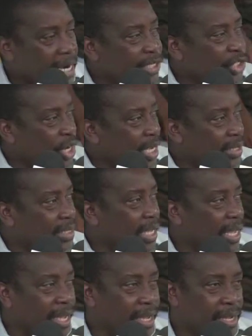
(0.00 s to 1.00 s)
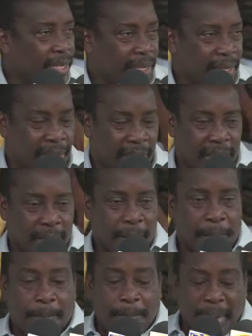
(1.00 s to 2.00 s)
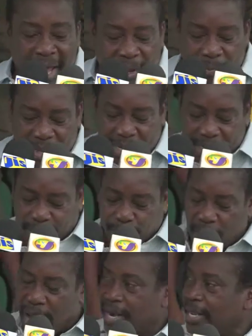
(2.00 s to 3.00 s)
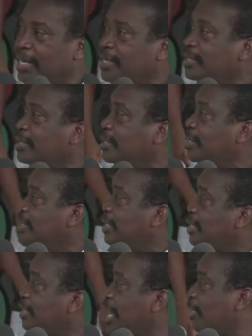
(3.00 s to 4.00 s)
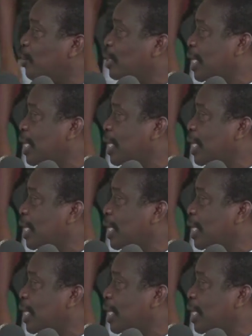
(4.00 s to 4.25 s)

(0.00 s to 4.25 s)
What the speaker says: And JC begged me this morning not to